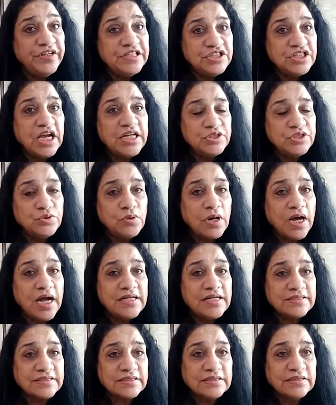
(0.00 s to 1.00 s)
feel shy. Yes,
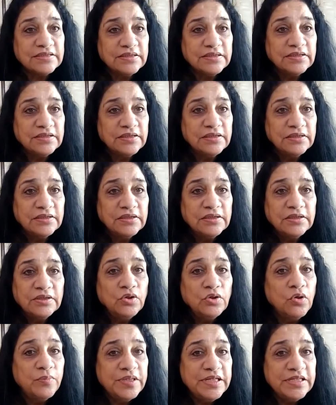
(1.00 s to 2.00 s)
Radhika, you're
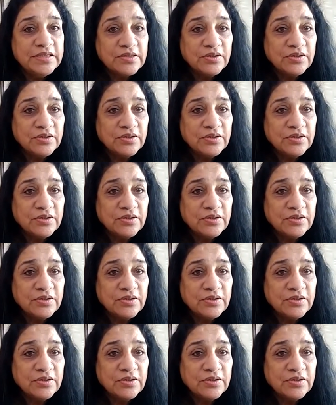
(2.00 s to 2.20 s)
here. I can